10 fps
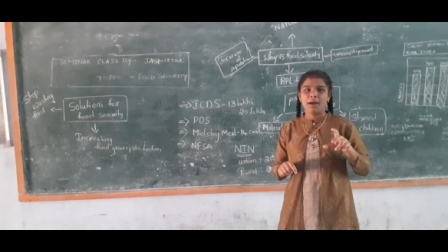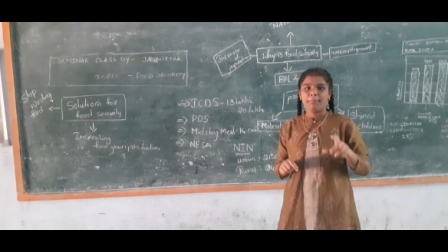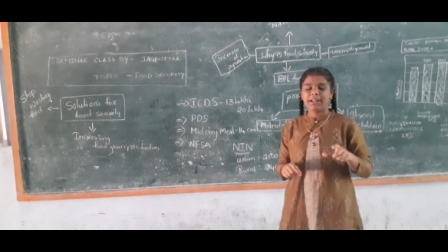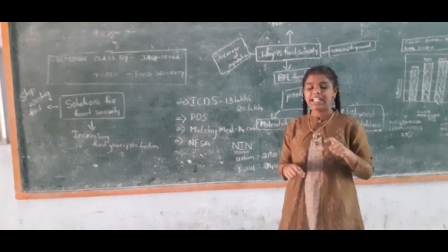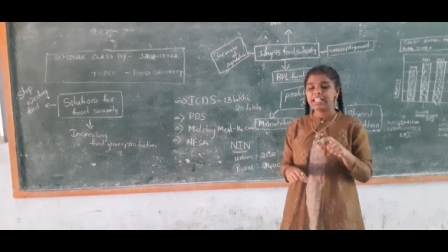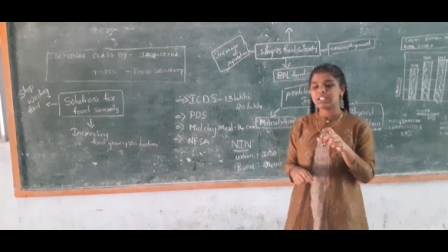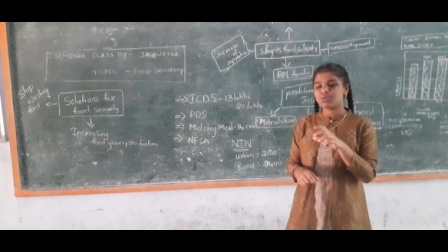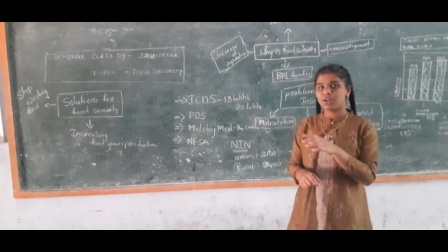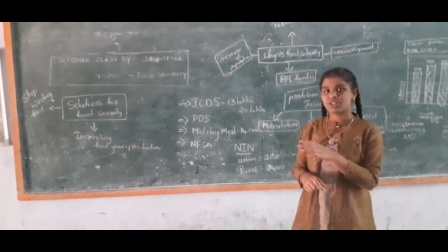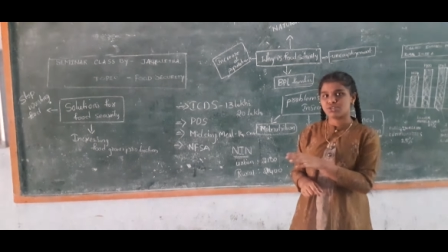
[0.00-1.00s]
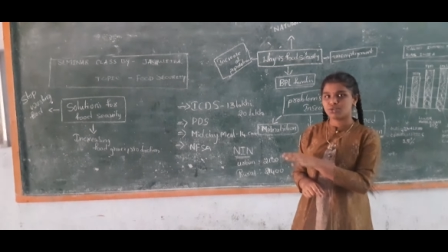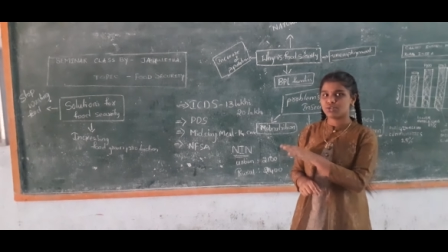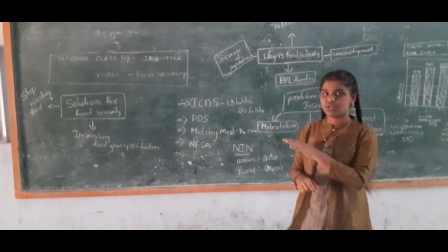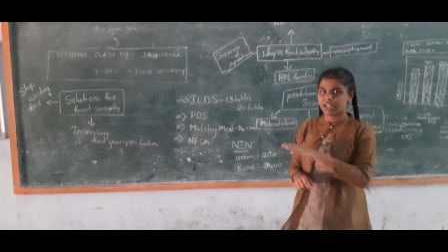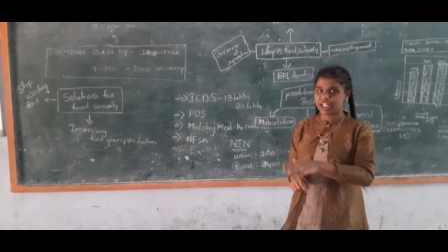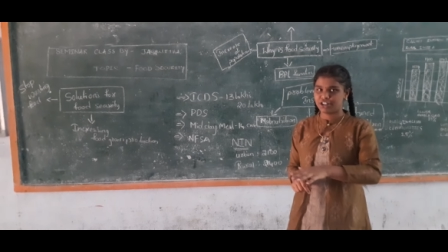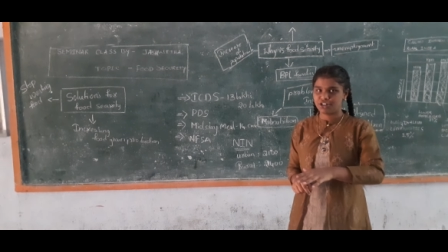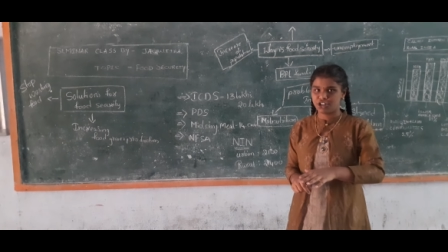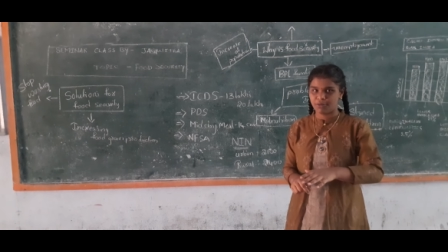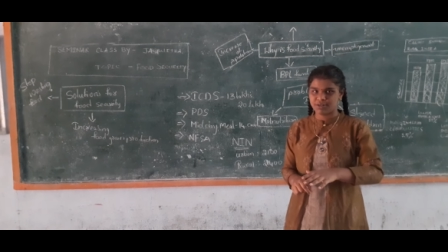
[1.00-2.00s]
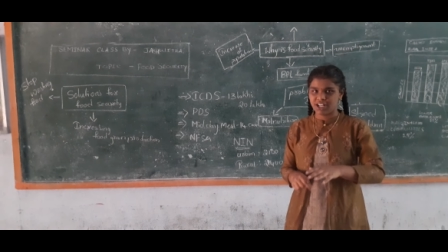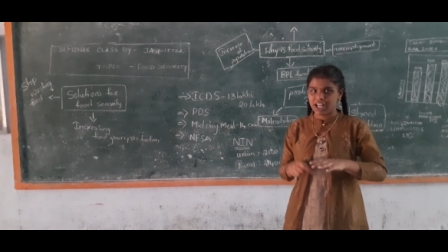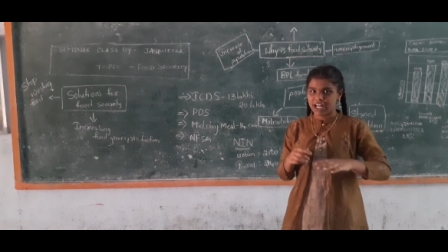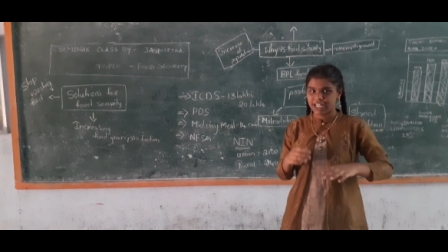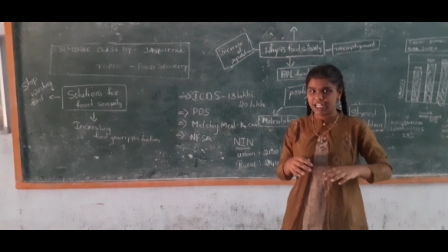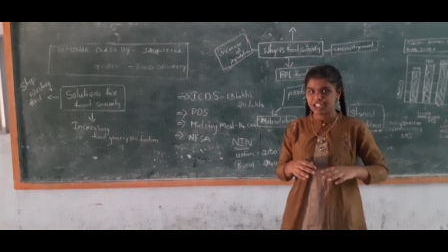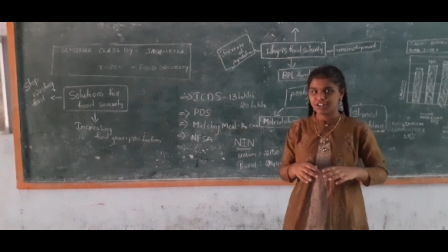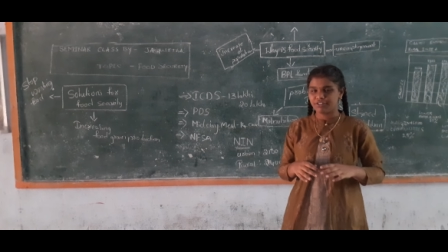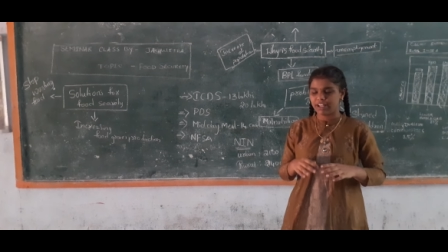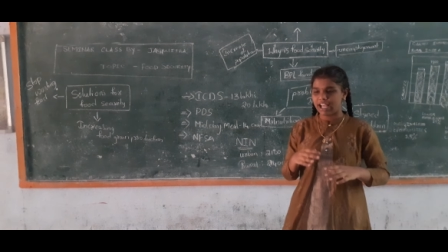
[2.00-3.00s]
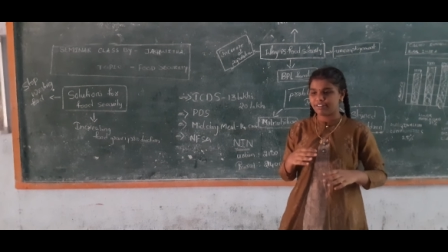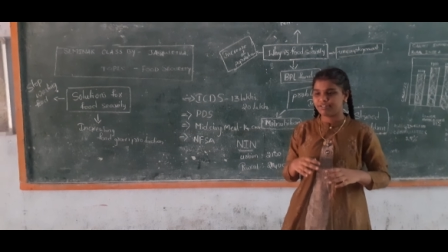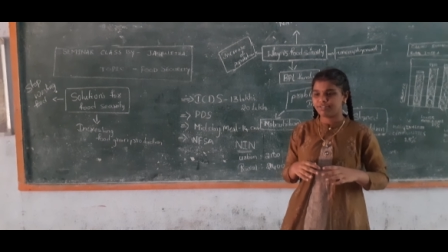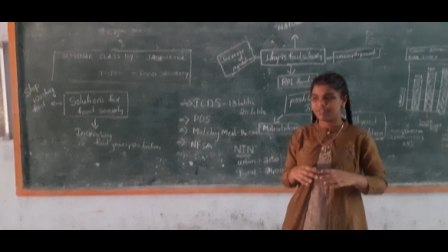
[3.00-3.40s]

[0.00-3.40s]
PDS works through ration shops. We have